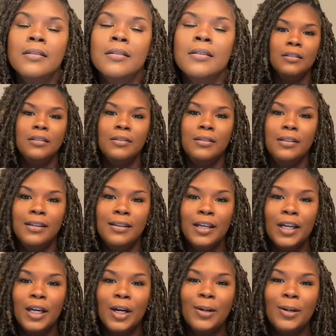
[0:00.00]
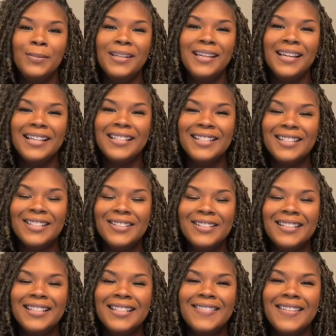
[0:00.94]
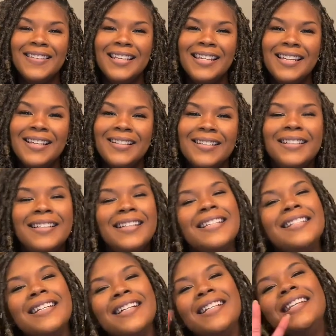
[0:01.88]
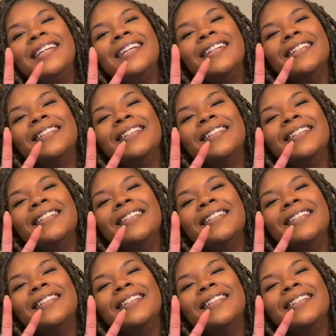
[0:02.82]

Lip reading: So yeah, hope you guys enjoyed this video. Catch y'all later.